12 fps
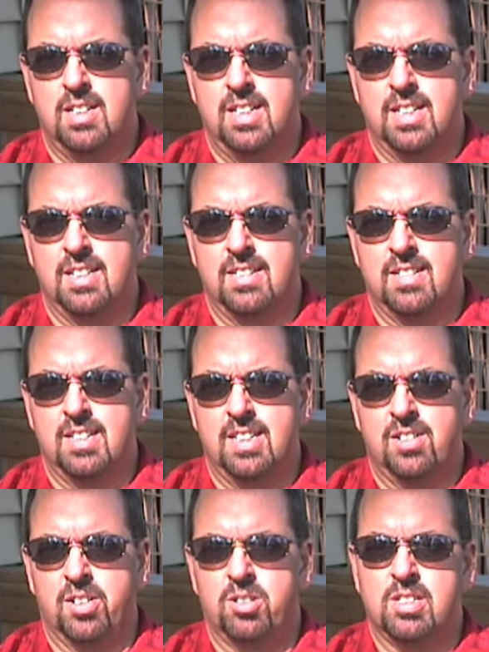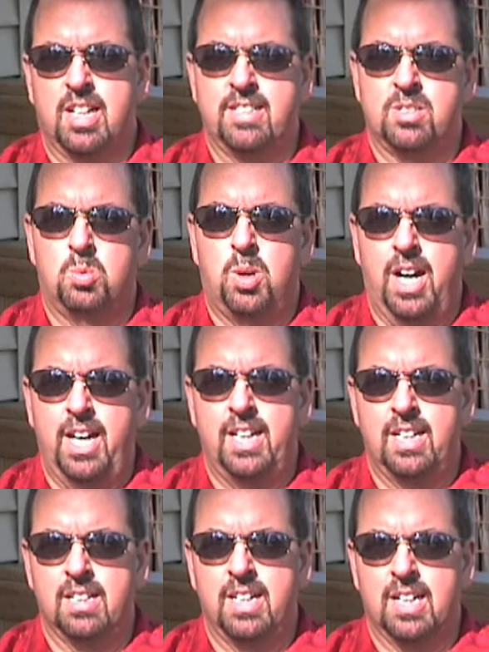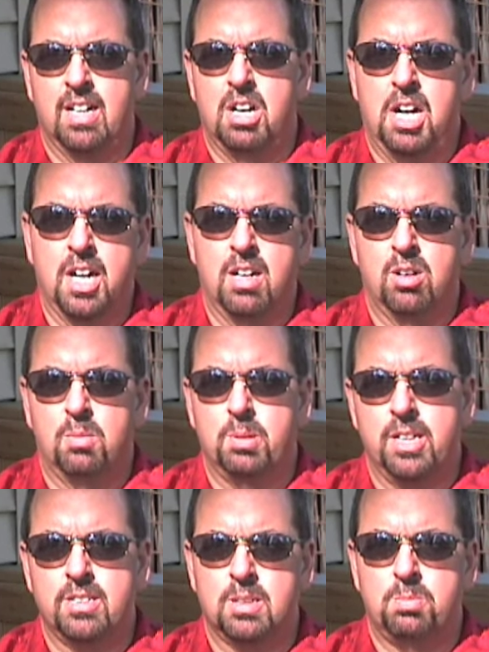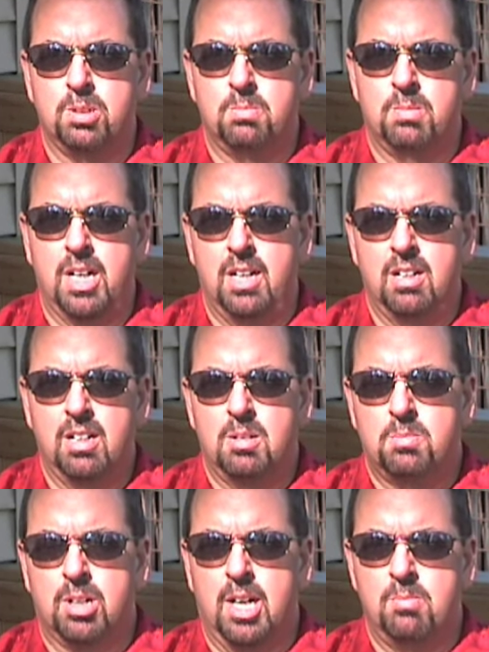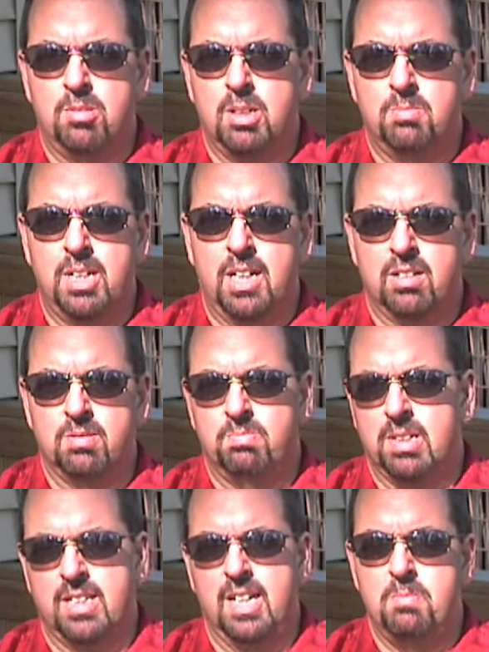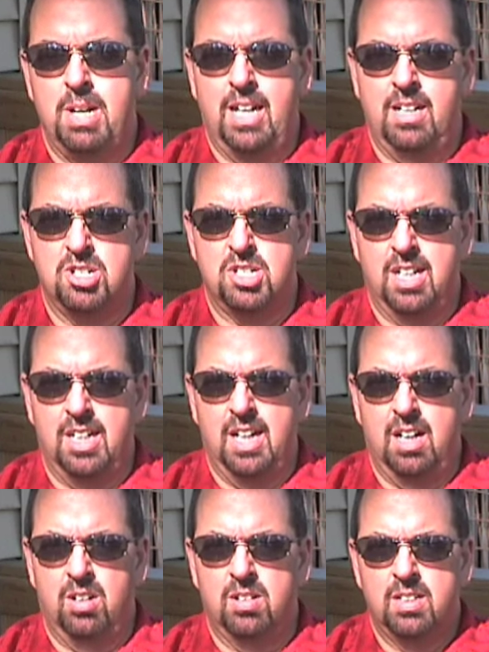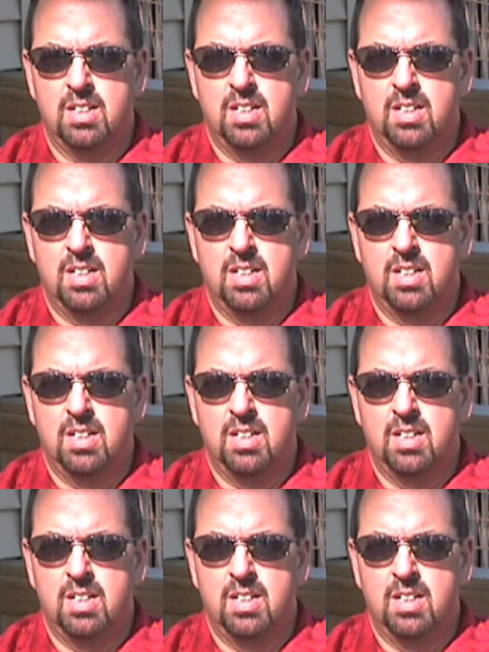And, you know, there's lots of whining, like, oh, I got no place to put my prime rib now. But they managed anyhow.